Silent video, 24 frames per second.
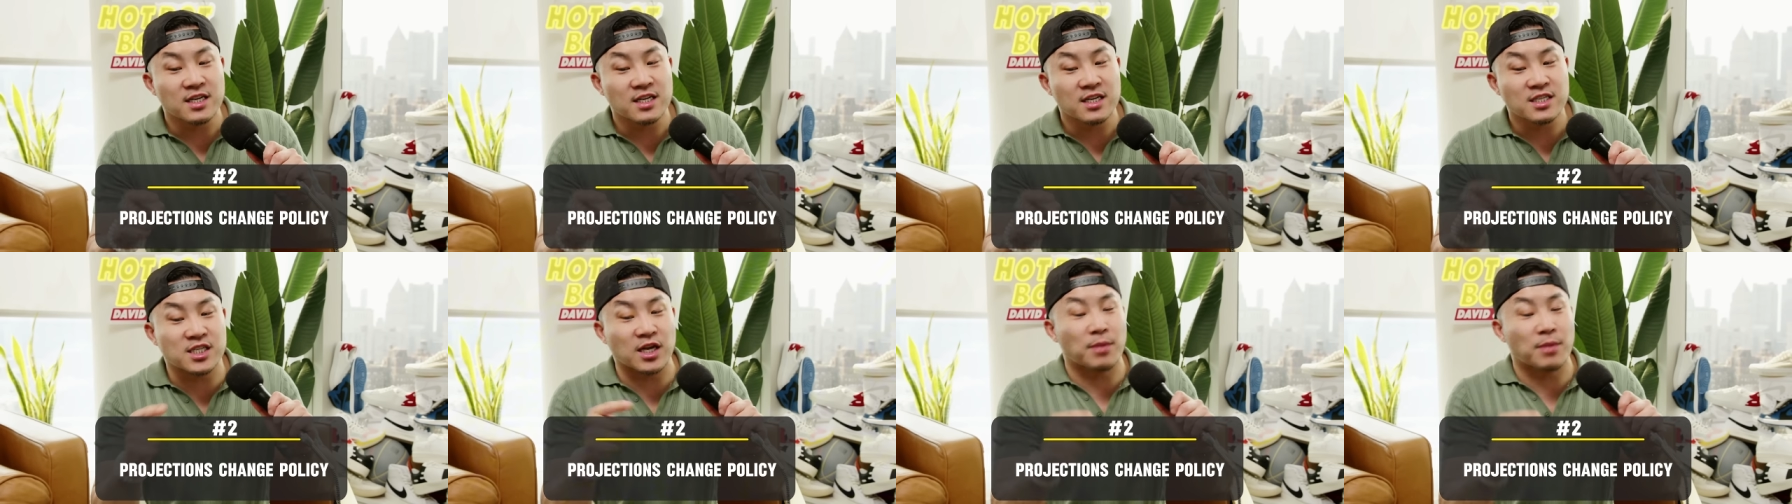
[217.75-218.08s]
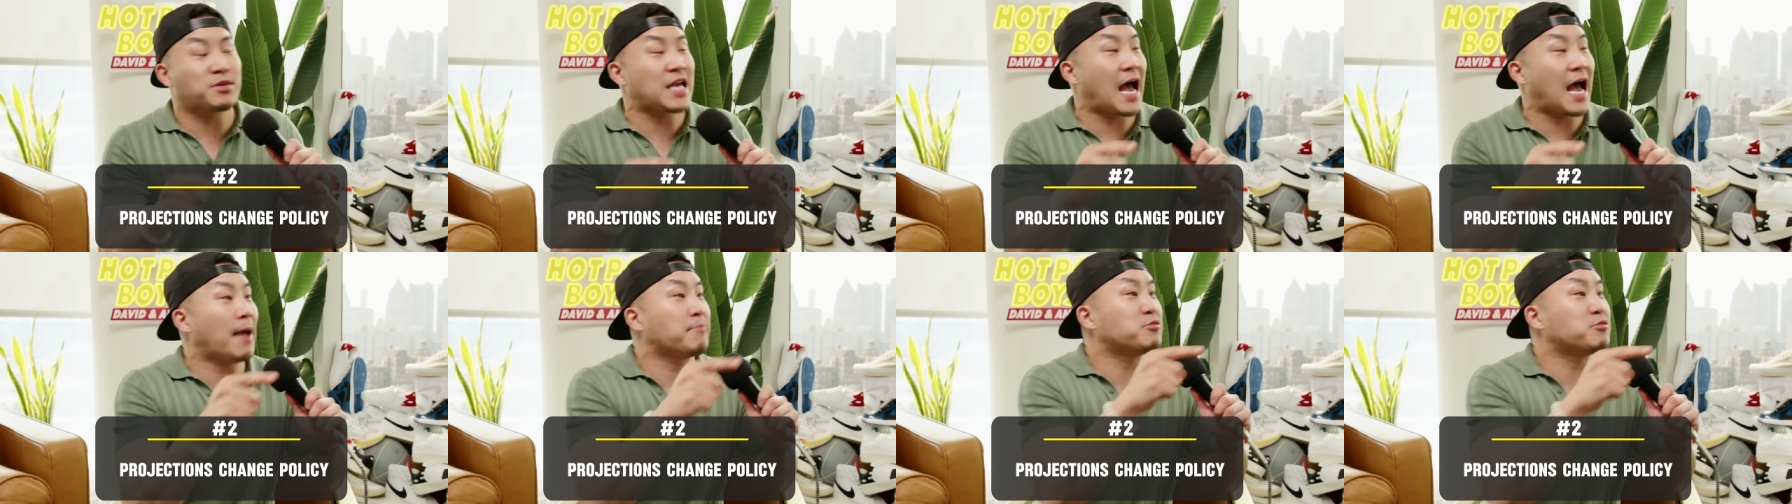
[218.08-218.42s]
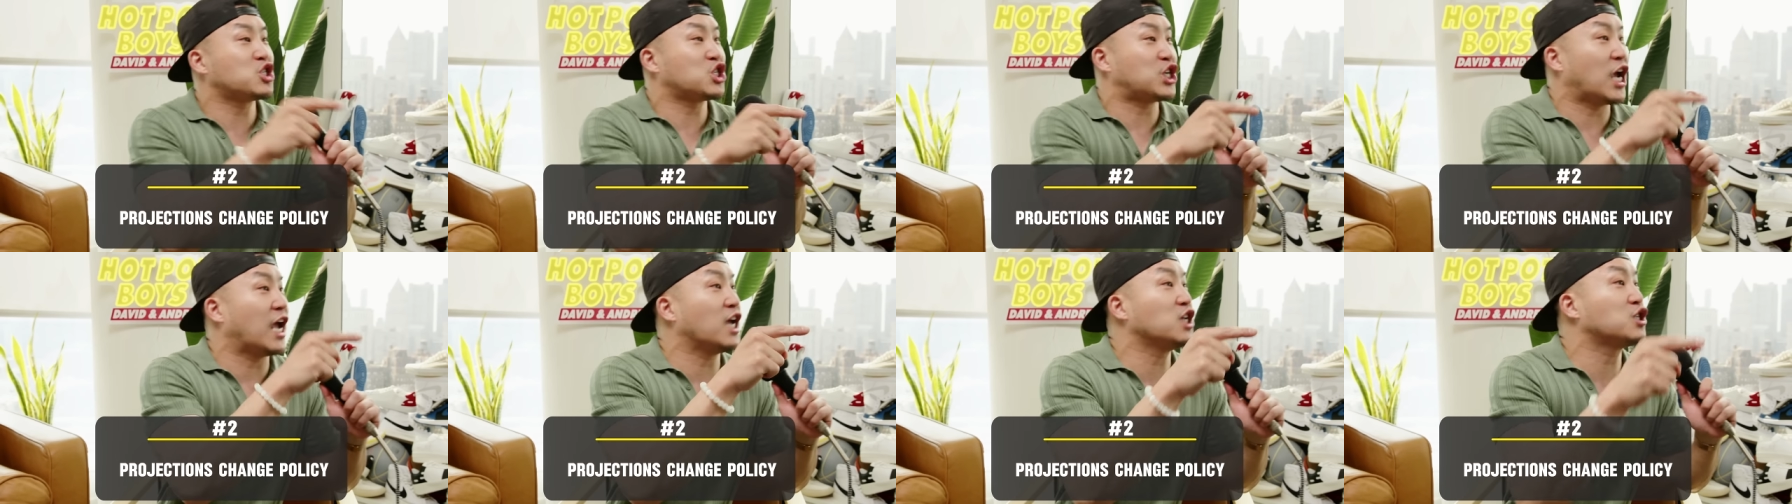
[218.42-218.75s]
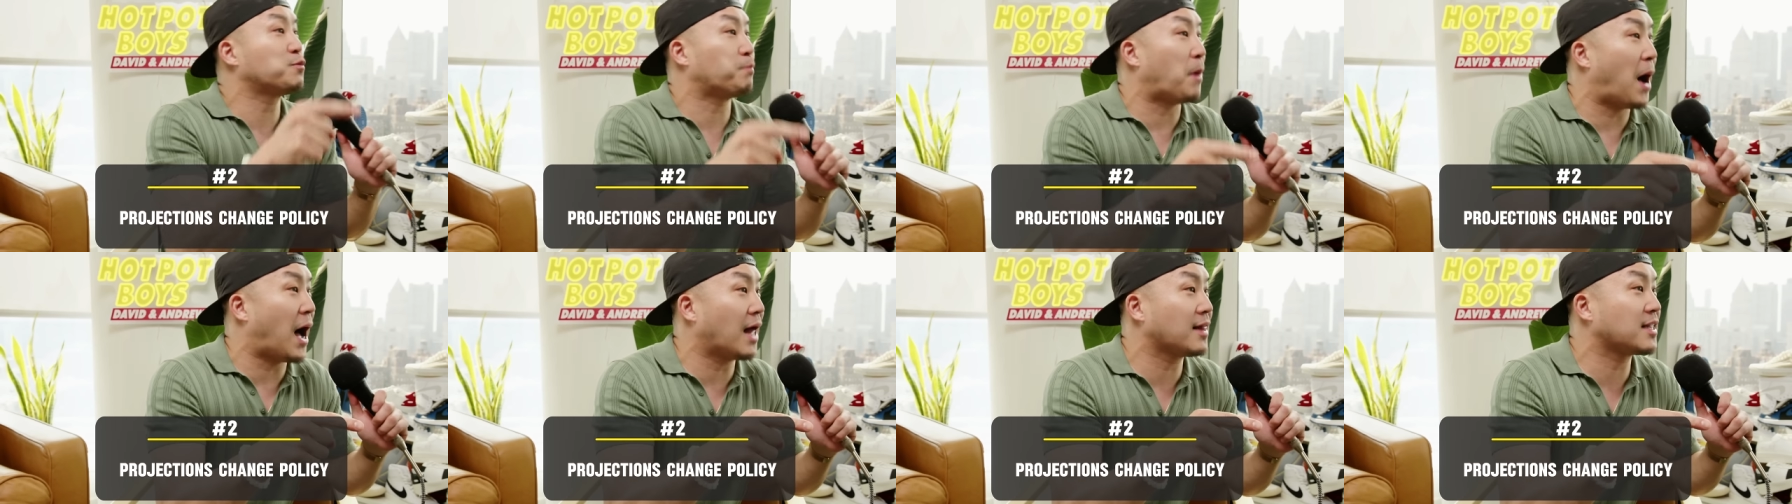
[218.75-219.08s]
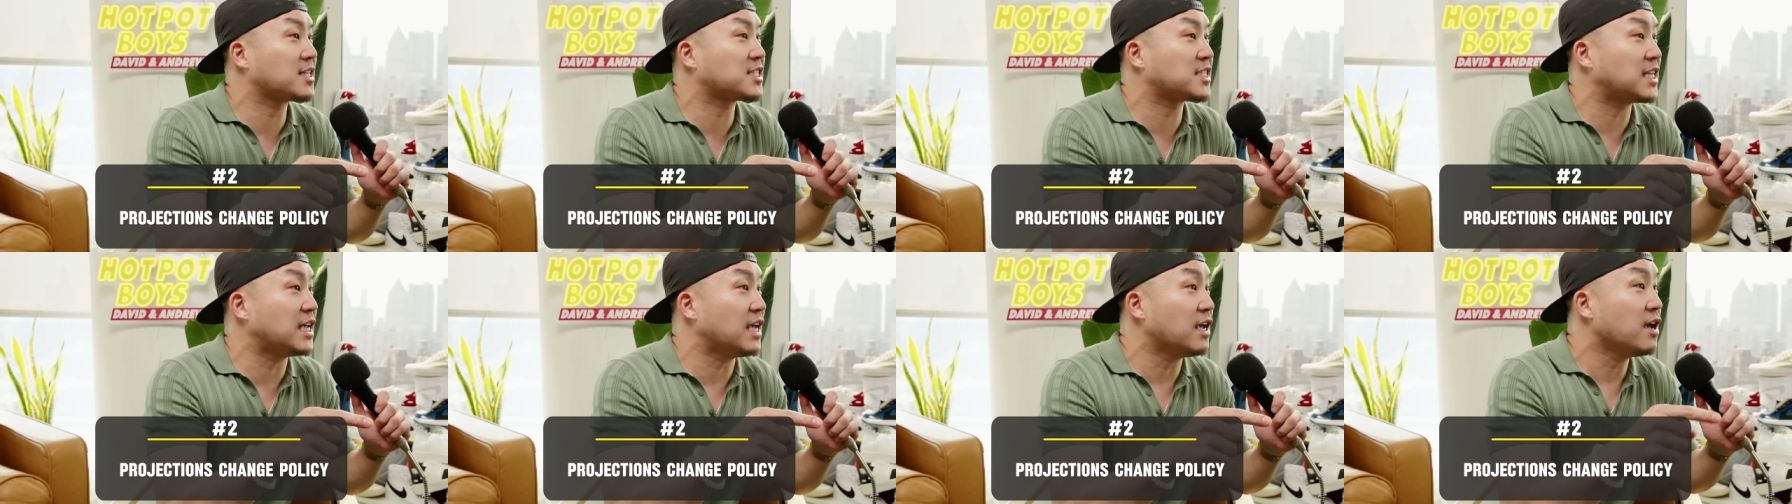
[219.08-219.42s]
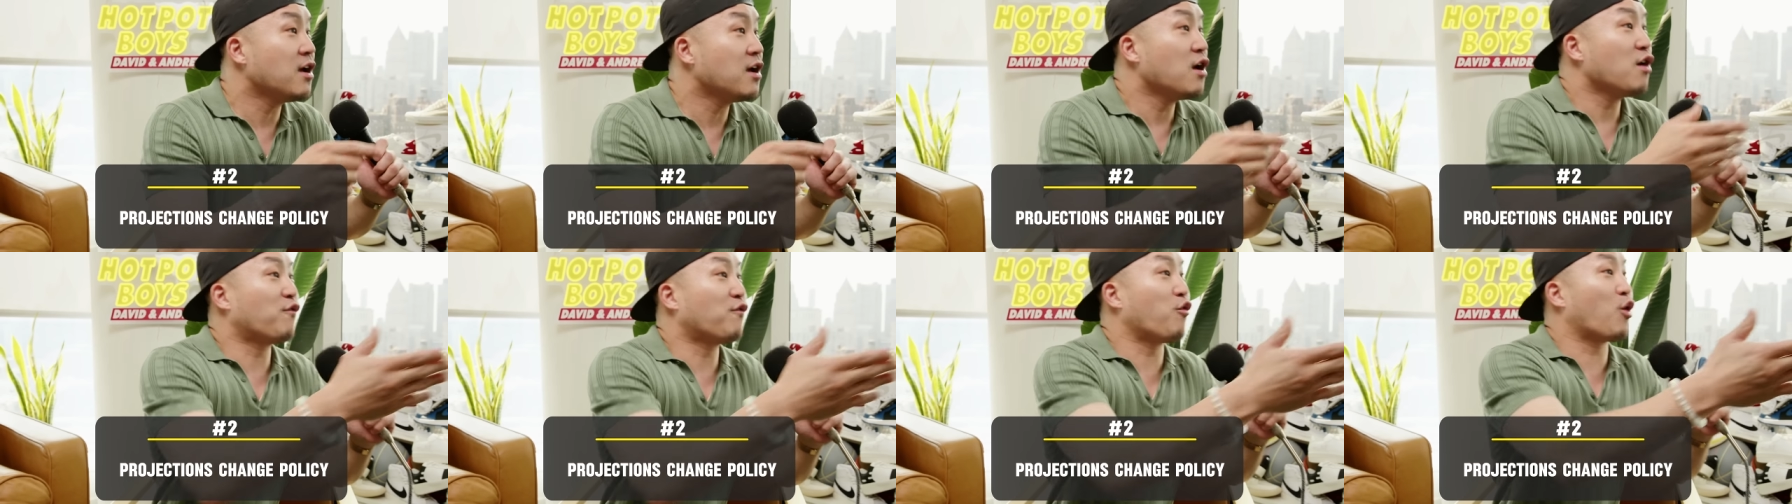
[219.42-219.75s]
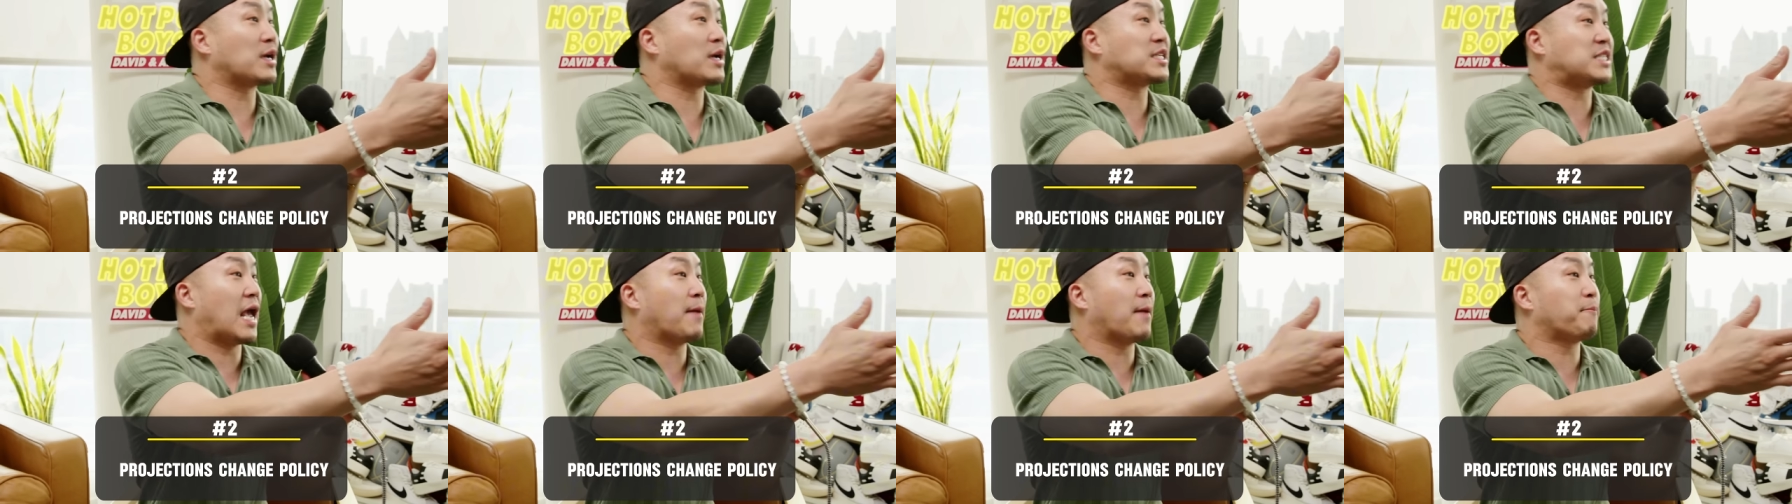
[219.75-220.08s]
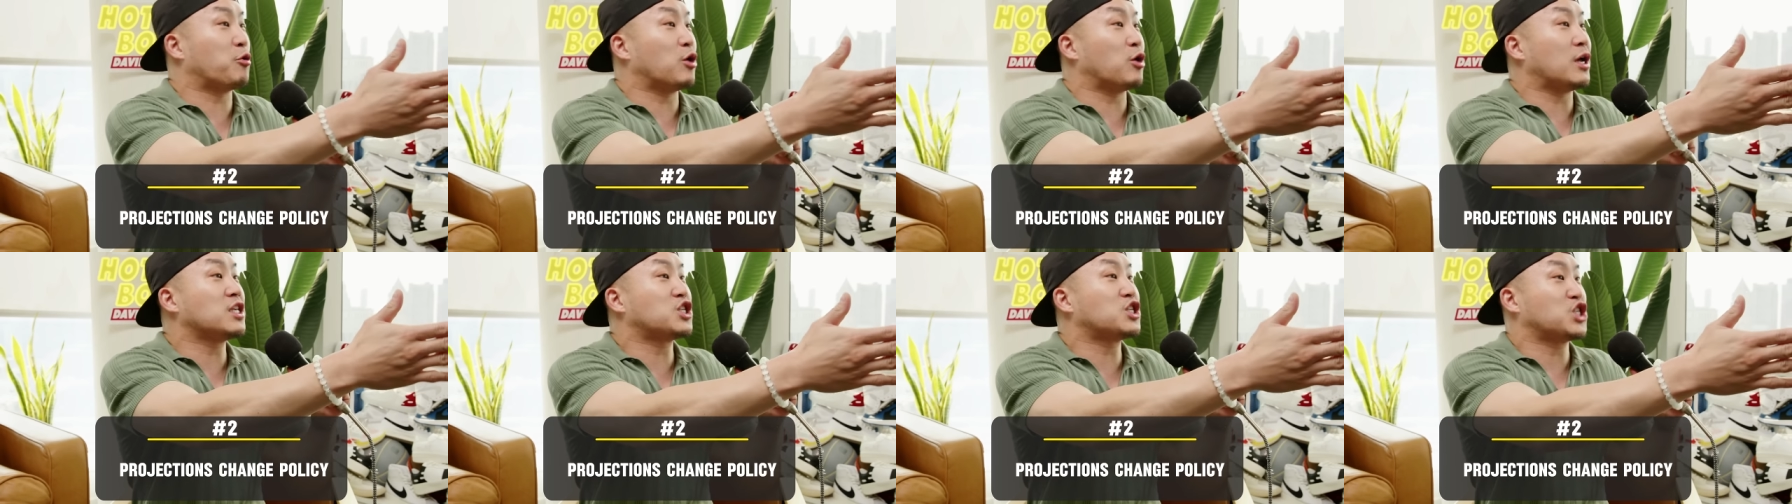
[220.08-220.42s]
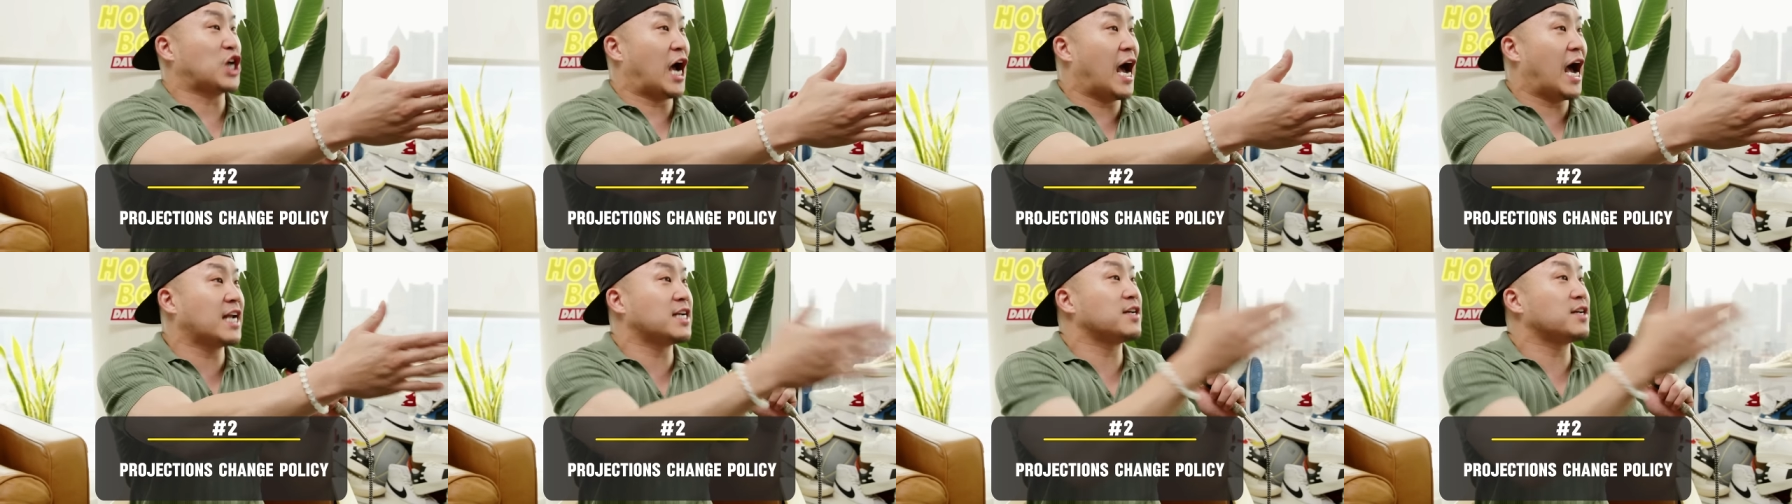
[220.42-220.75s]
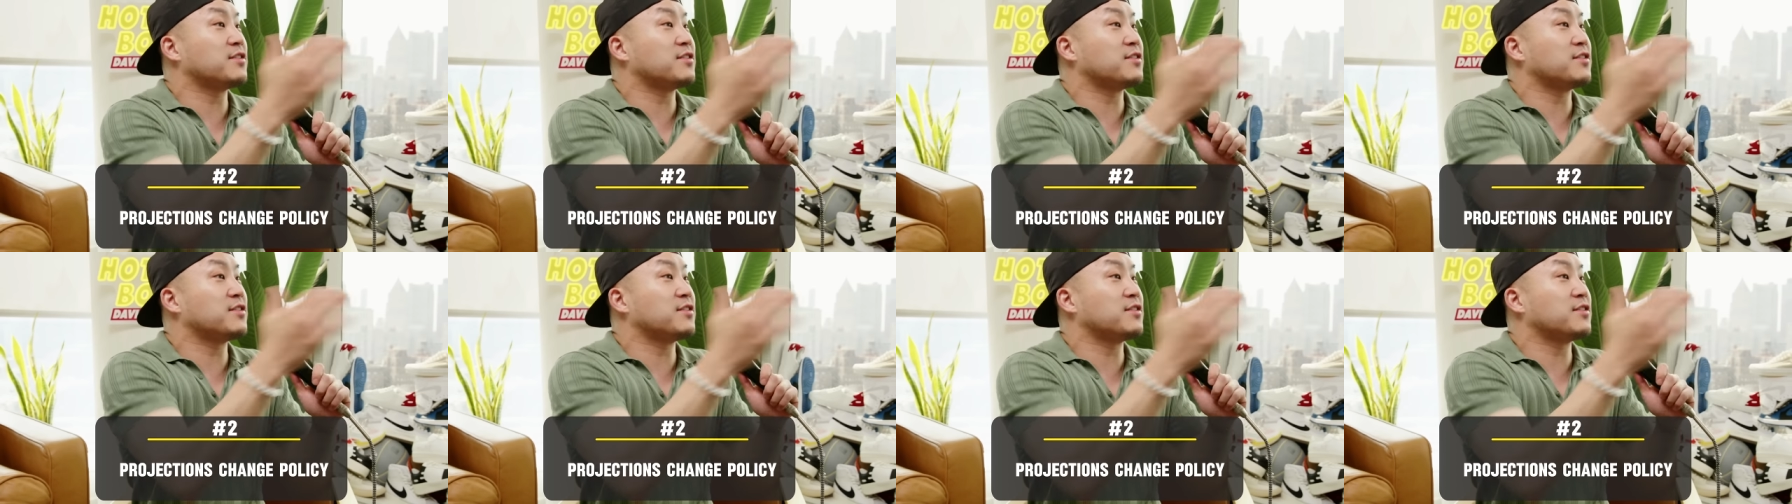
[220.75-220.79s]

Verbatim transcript: sometimes change policy. For example, in China,